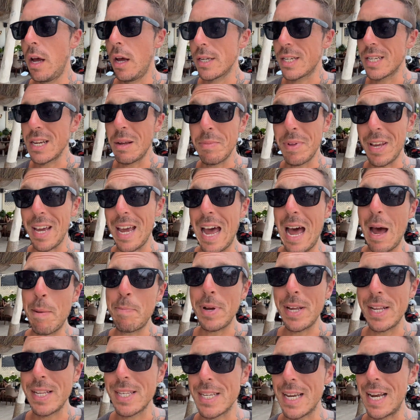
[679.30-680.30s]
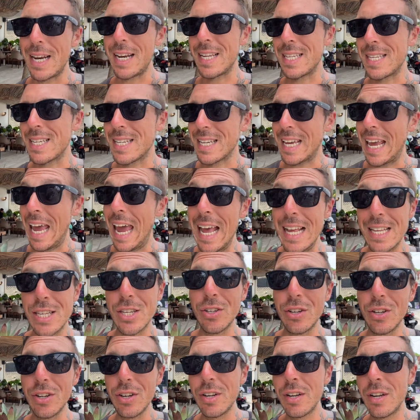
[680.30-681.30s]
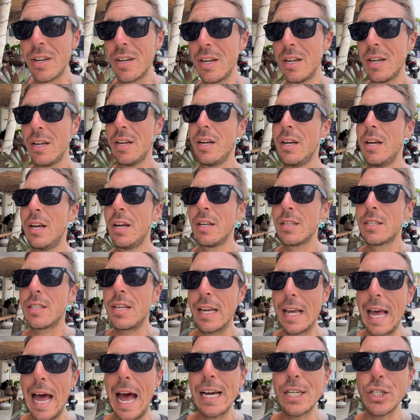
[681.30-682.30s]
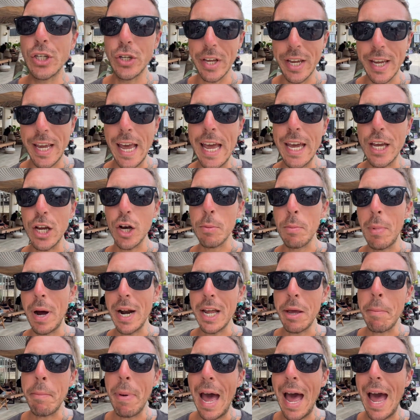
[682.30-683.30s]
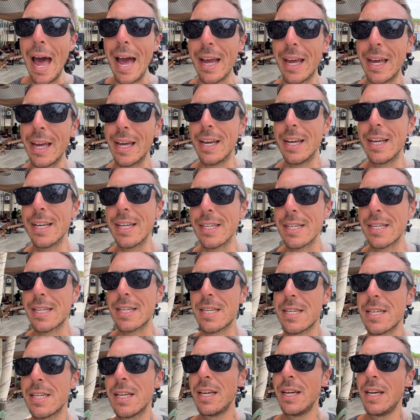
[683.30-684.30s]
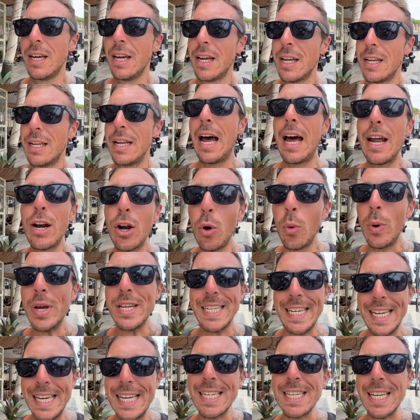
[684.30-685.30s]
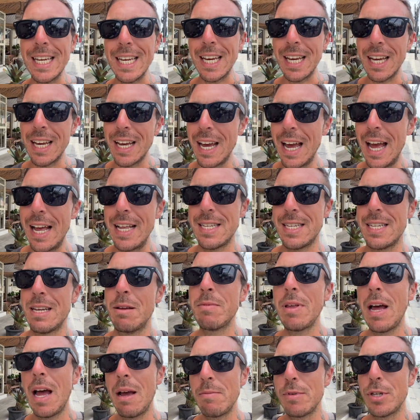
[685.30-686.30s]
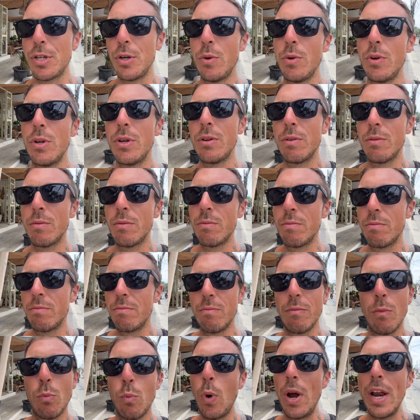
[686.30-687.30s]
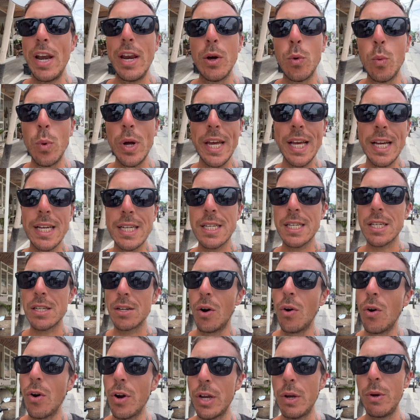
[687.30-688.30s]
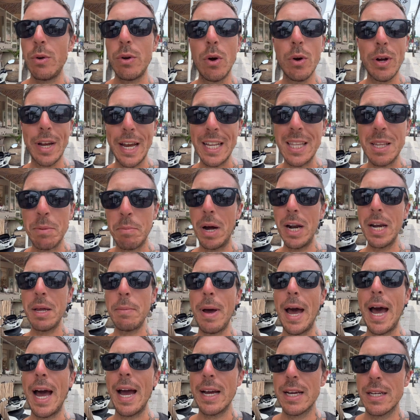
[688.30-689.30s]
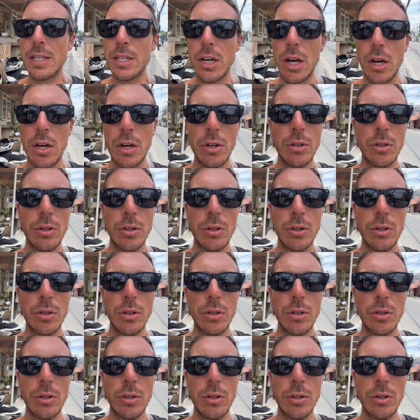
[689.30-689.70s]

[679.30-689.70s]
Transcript: something happens and it's canceled, to actually get your money back is not always easy. And sometimes you're waiting weeks or you don't get the money back. So